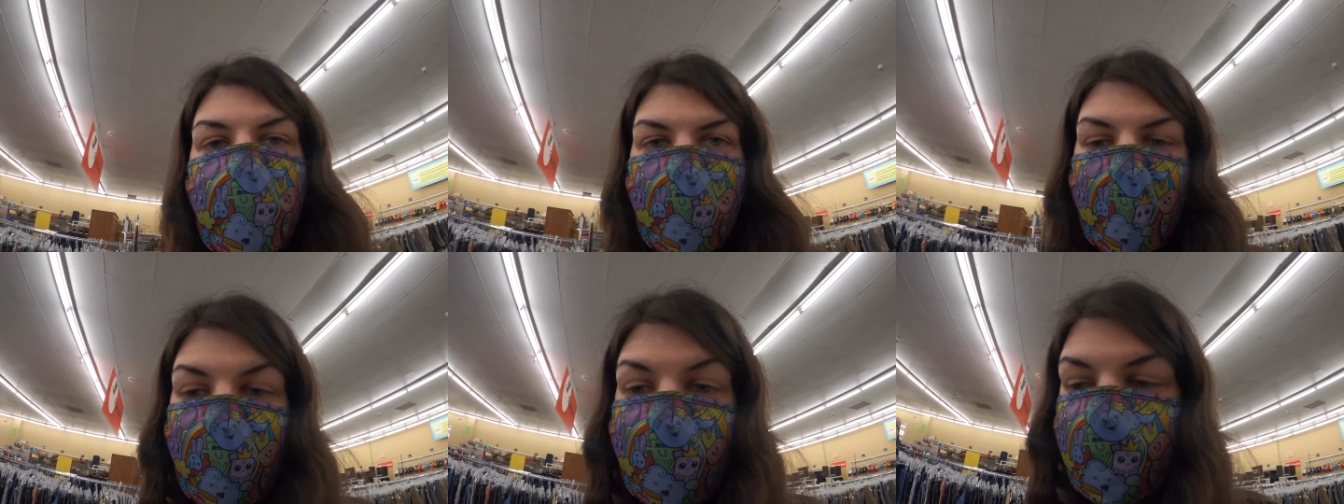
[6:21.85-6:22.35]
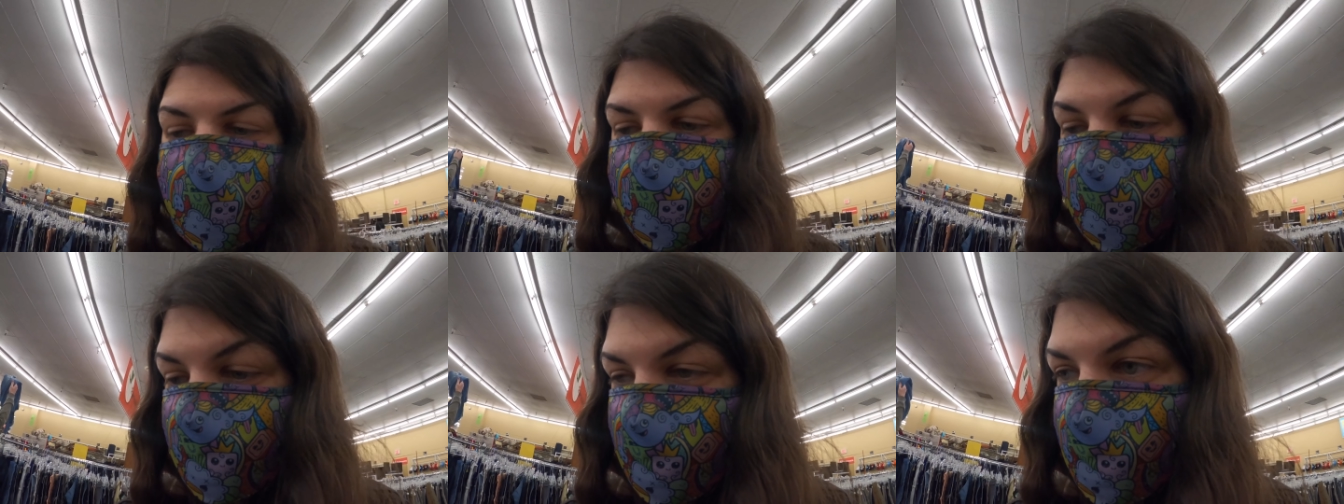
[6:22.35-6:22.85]
I like
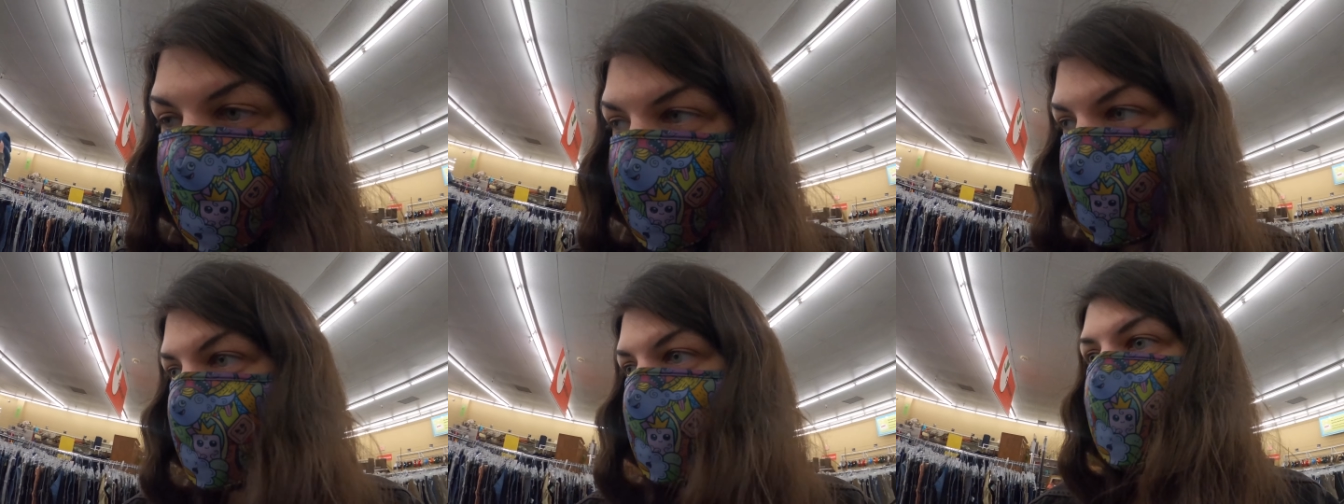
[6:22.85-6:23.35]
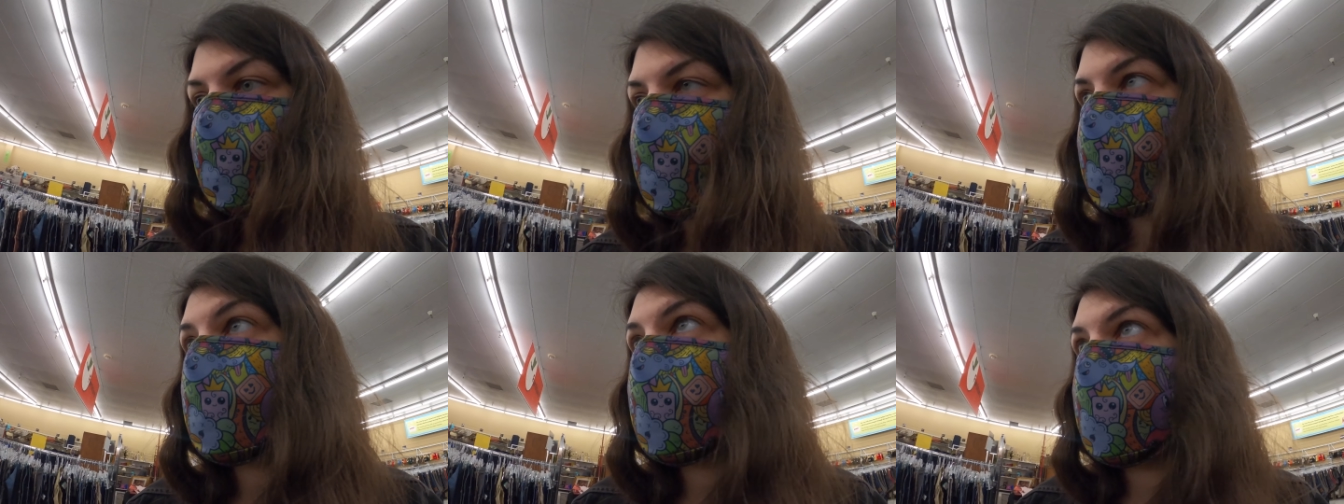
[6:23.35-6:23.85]
checking the jeans section at
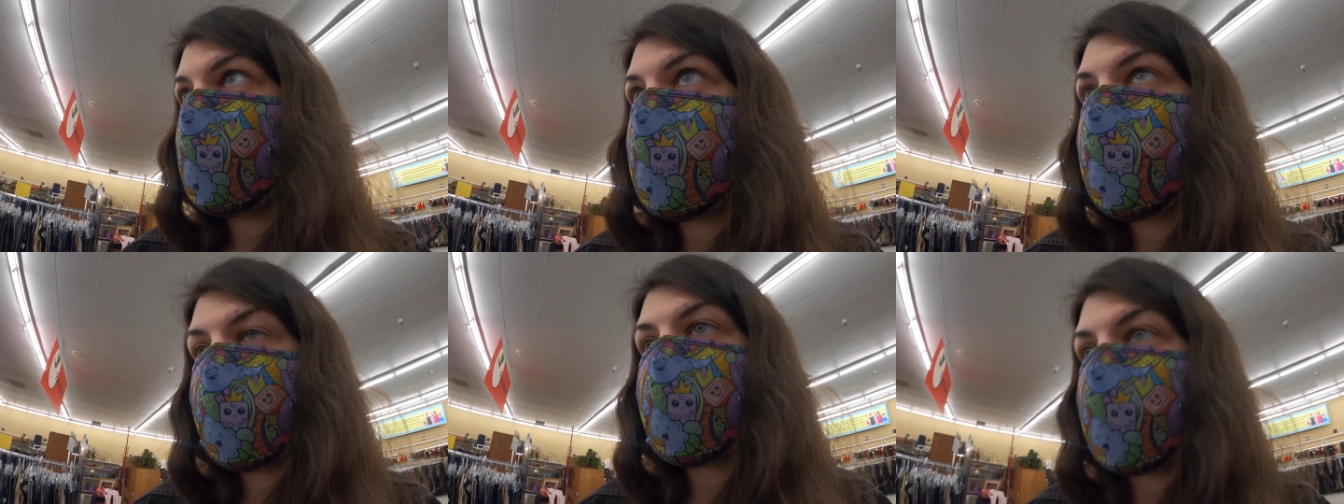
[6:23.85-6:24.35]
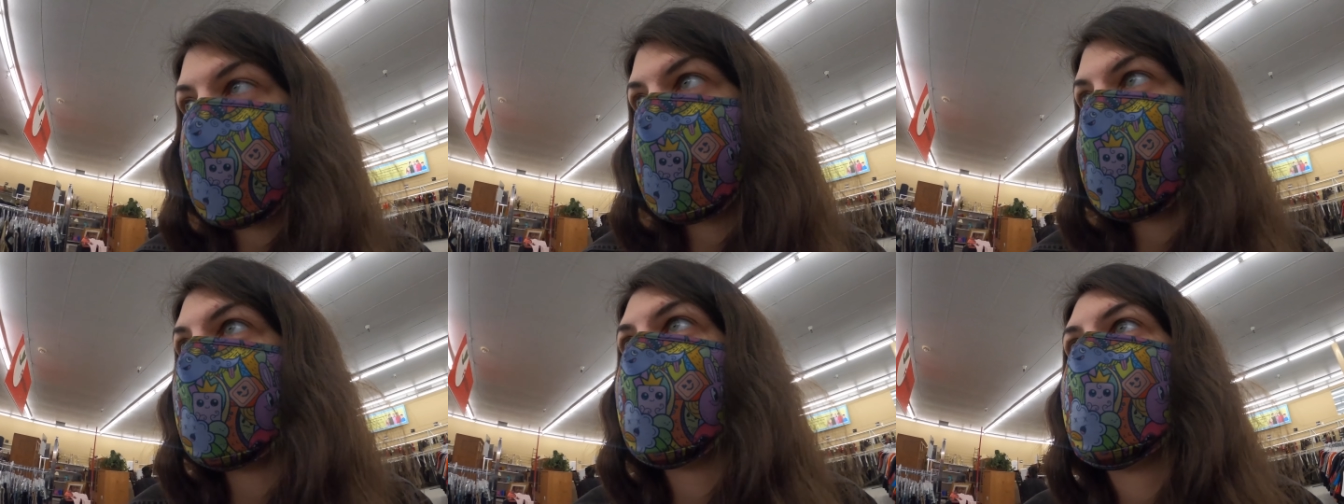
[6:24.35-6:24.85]
the Savers first,
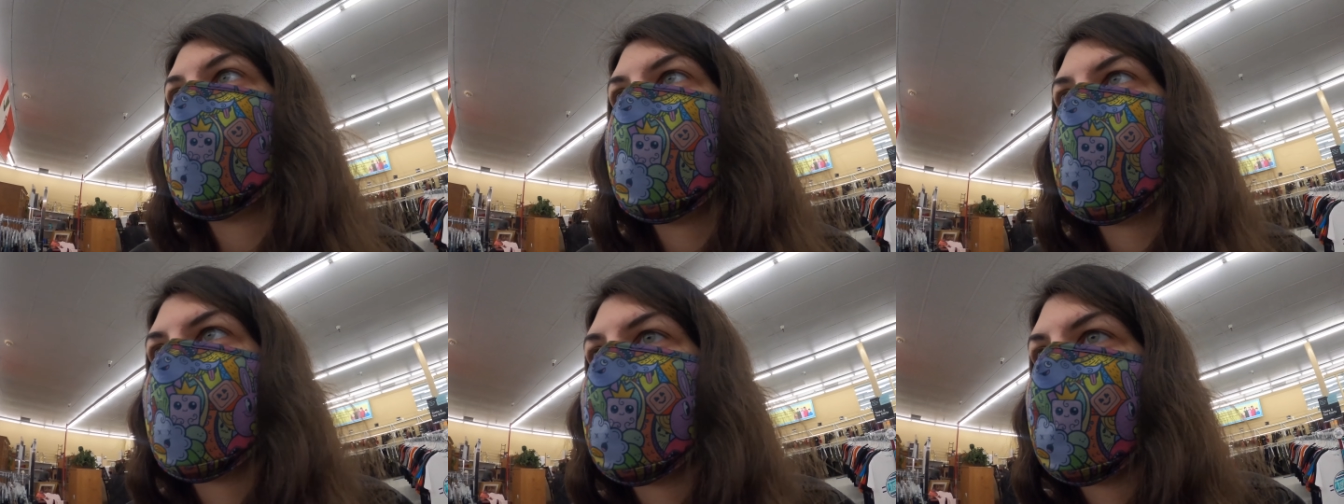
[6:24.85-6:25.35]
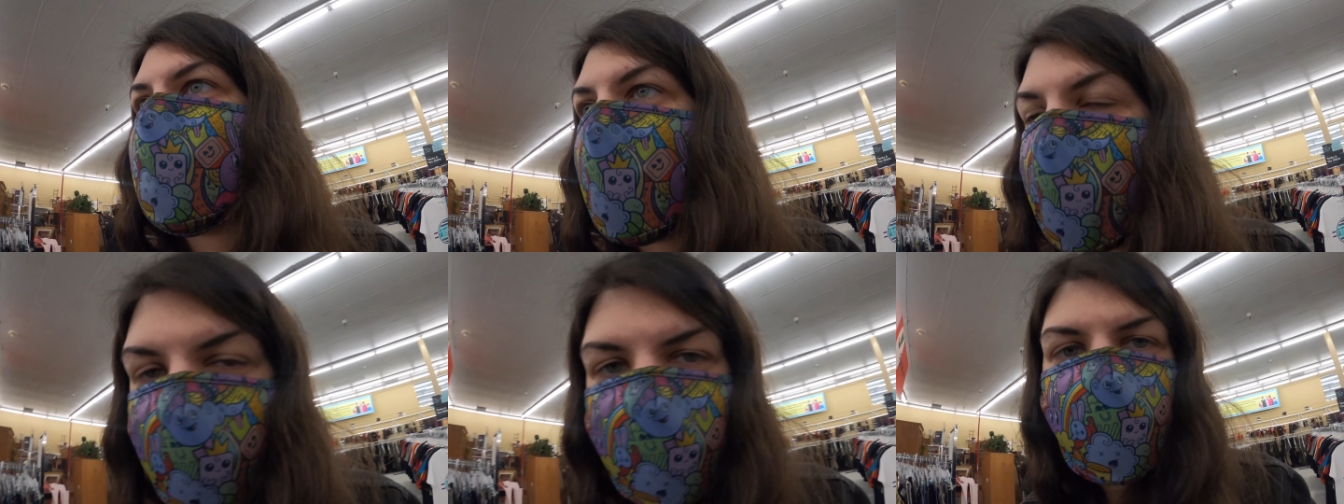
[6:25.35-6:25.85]
because it's just,
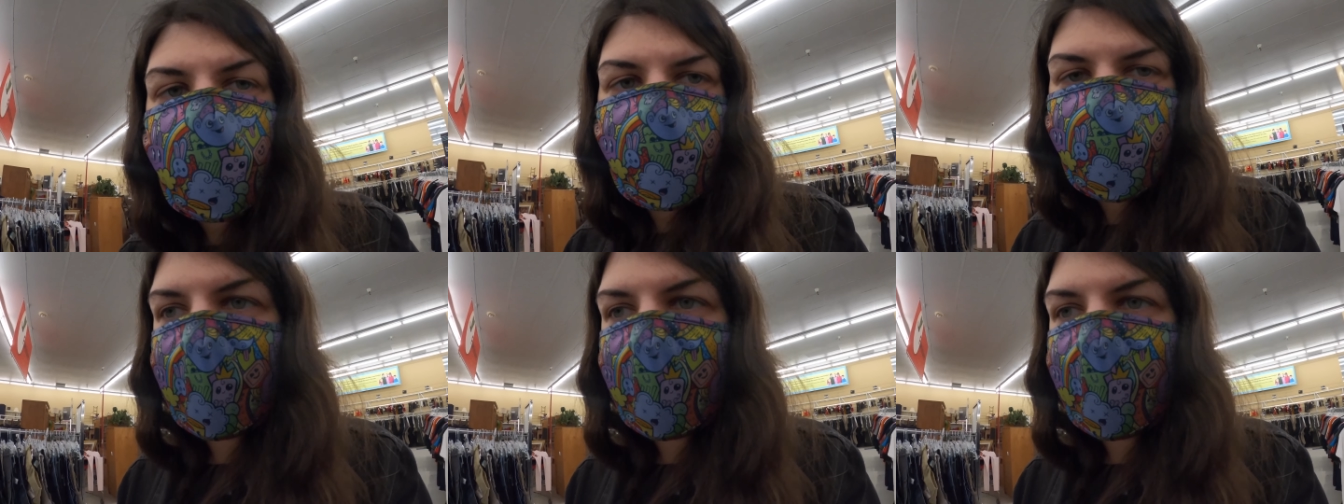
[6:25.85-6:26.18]
it usually